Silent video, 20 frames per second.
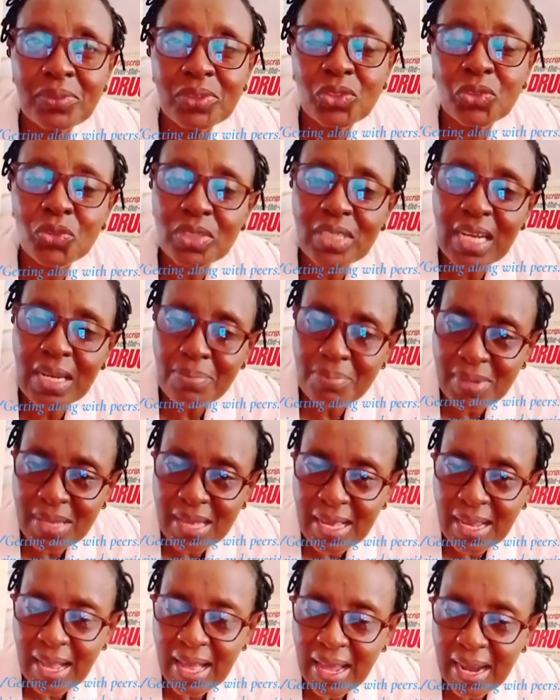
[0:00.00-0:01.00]
children
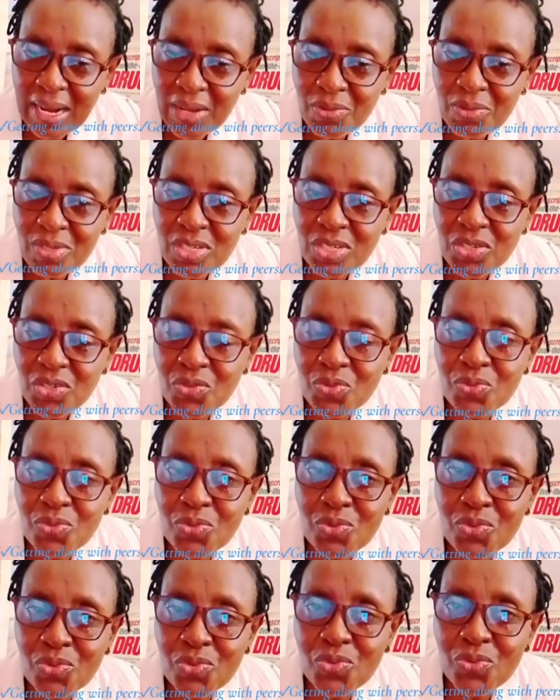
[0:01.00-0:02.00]
being around
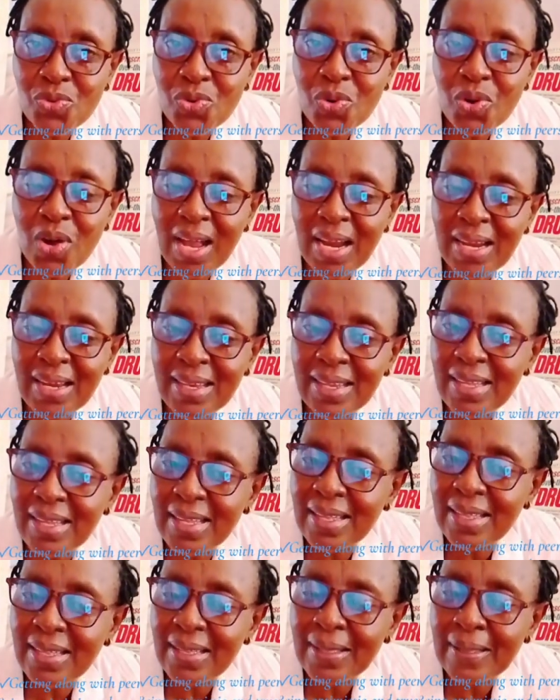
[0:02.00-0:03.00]
to go
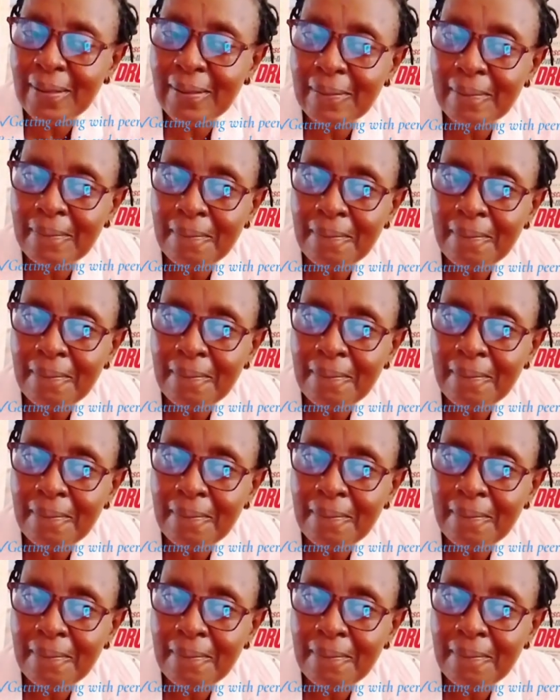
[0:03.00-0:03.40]
and